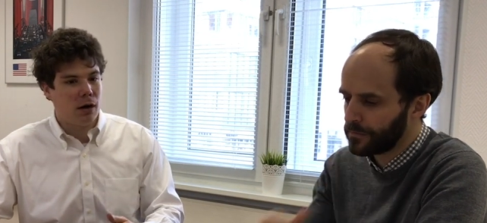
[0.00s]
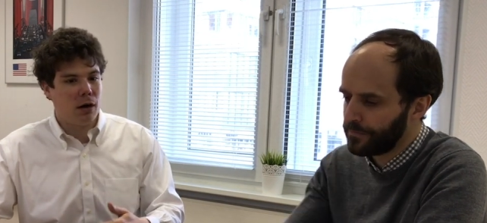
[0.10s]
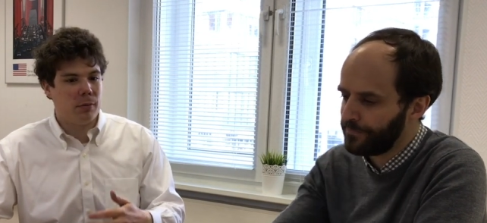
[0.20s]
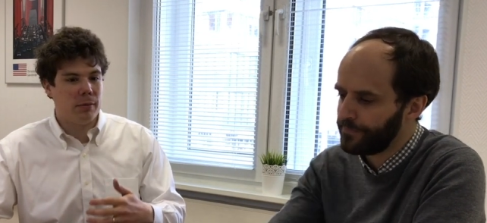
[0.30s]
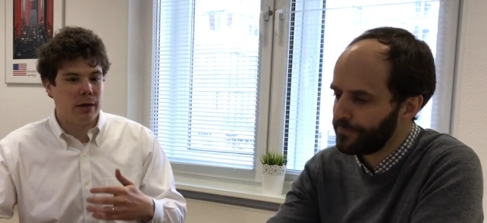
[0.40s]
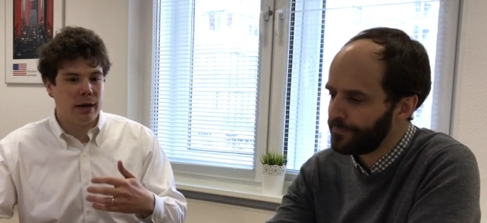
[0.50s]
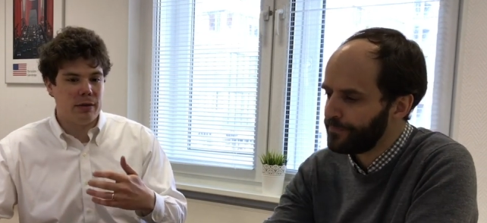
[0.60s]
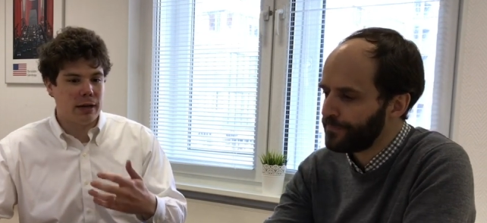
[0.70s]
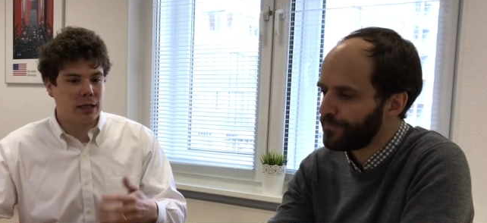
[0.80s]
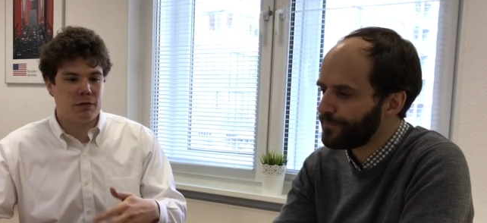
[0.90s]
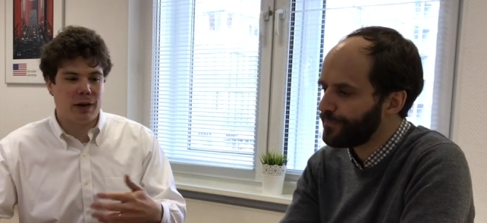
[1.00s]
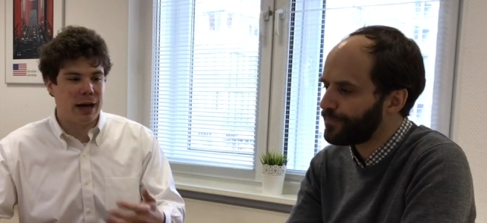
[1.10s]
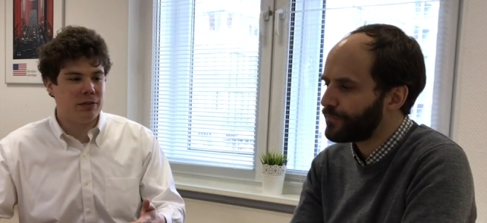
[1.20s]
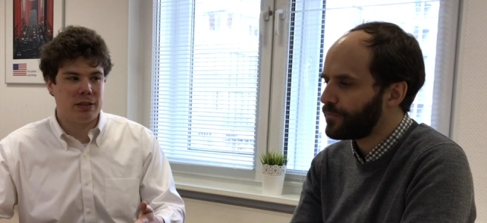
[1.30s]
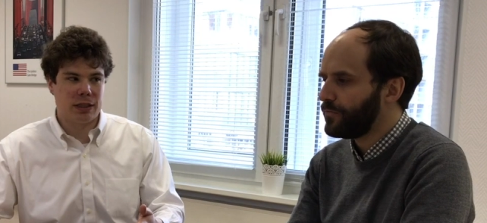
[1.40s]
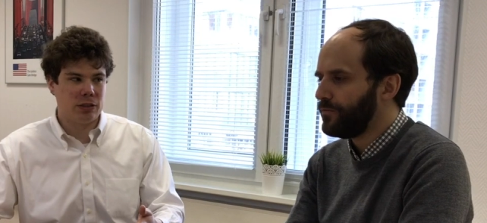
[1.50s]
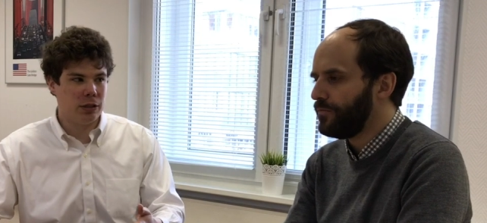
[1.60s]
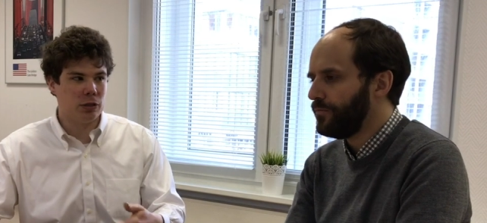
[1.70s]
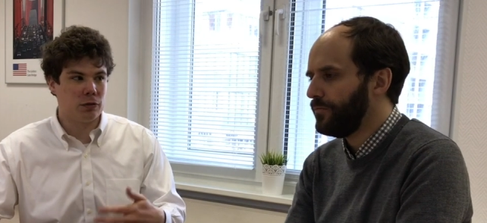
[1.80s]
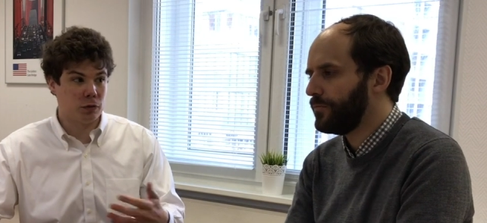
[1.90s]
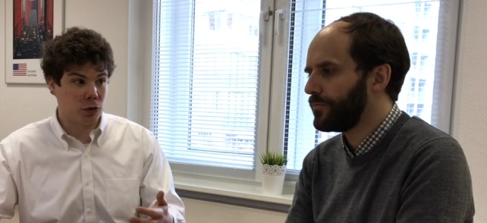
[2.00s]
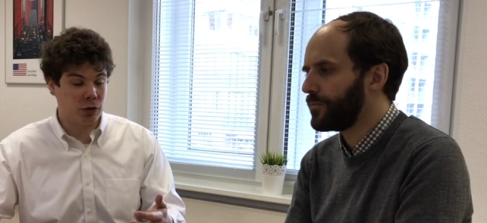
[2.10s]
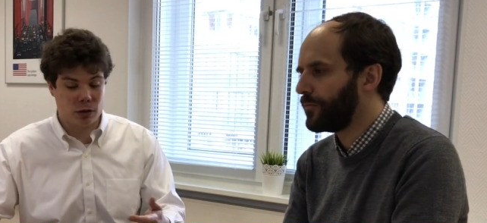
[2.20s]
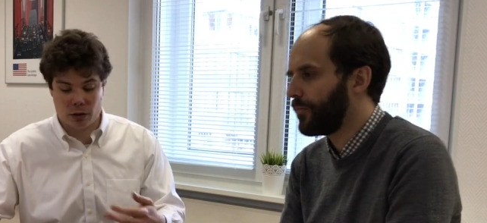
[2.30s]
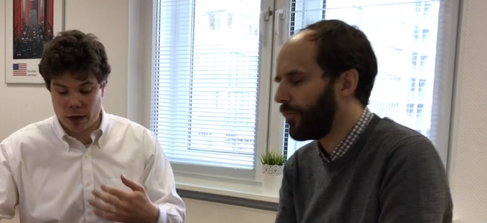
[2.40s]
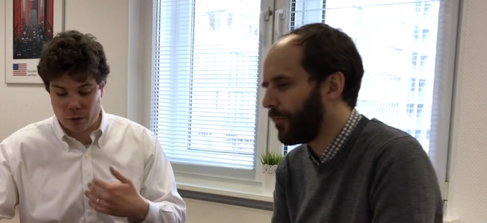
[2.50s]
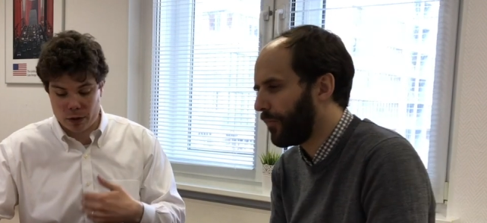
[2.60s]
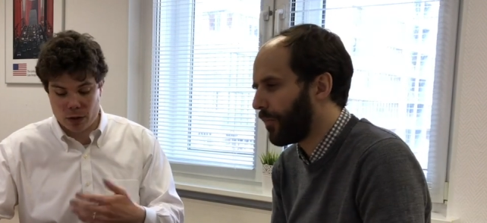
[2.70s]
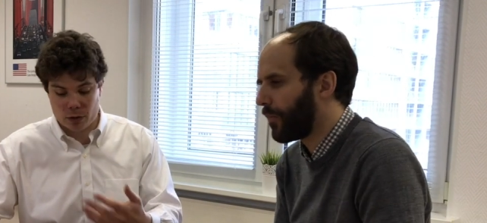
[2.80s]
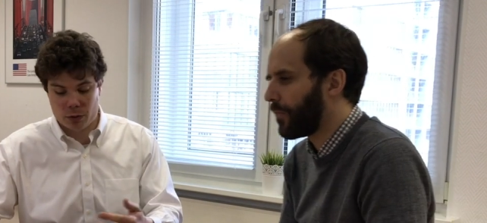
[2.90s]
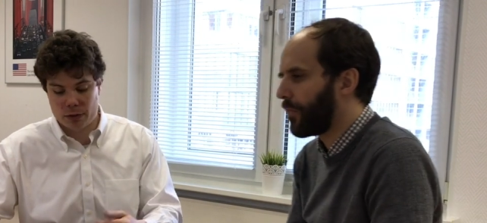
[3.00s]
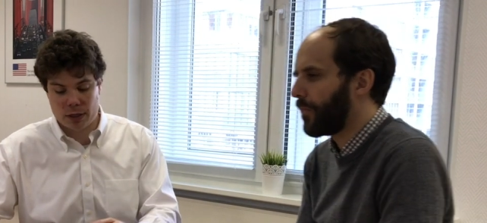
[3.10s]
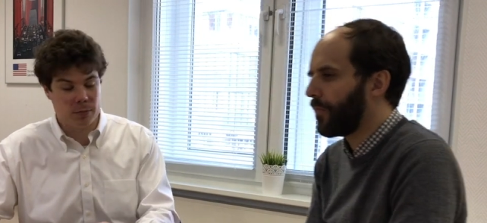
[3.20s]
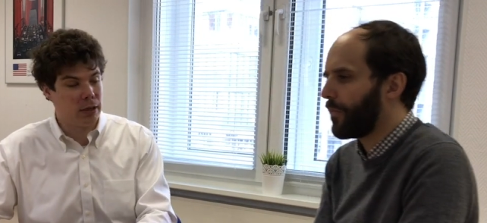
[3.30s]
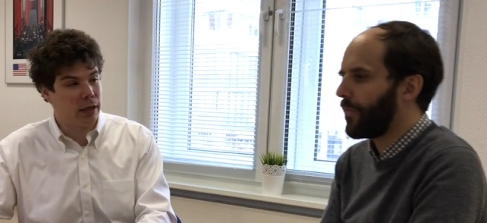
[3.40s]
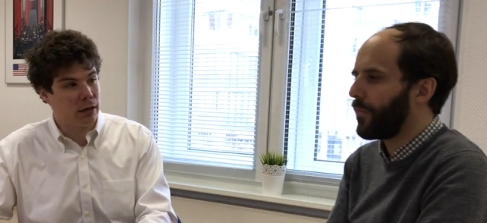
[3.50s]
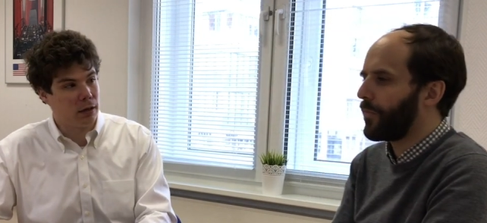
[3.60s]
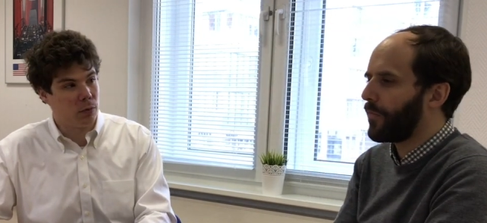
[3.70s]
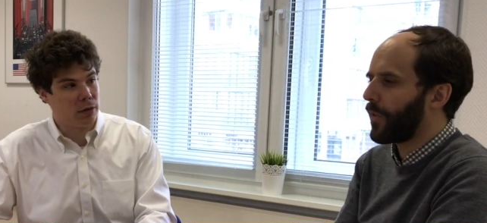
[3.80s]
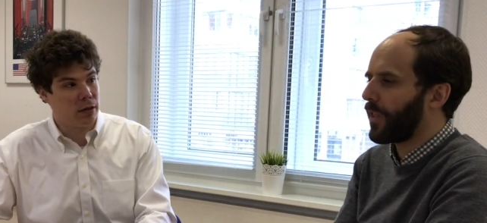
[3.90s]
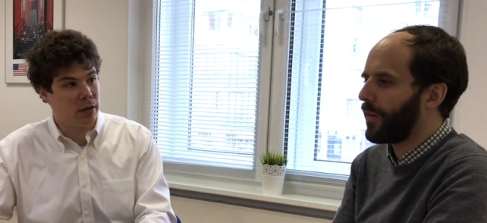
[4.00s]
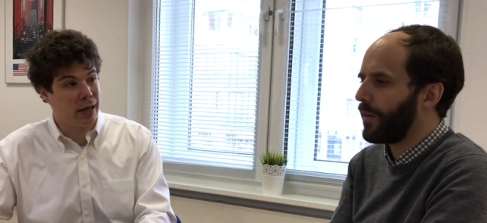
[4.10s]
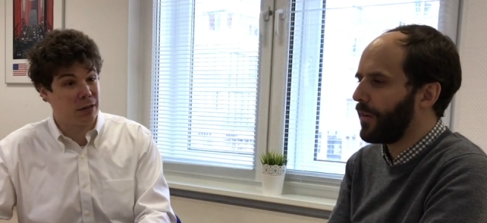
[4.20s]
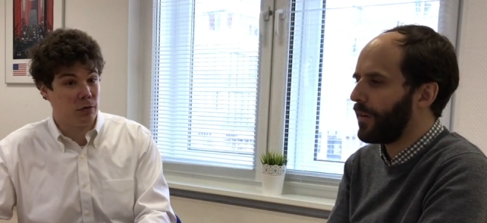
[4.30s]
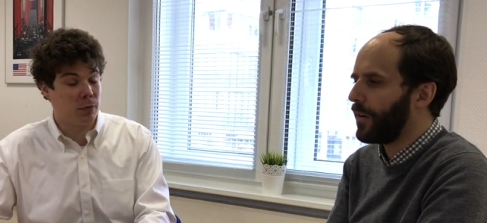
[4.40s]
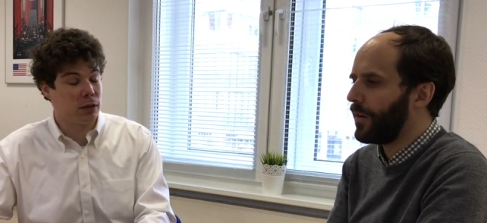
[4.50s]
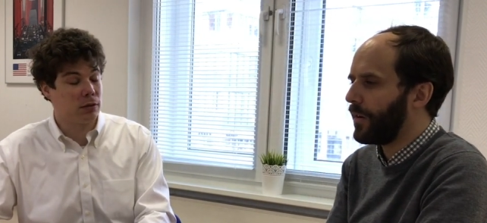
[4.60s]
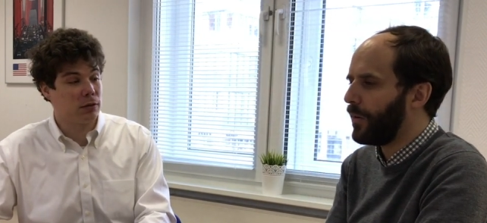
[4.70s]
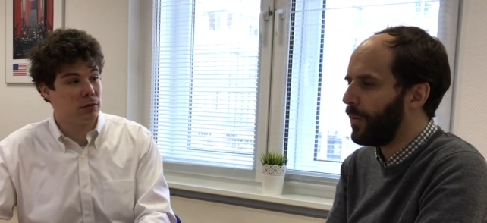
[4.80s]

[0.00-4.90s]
Speaker 1: um, in the next five, six years for sure if we don't do a Tim Tink within the next few months.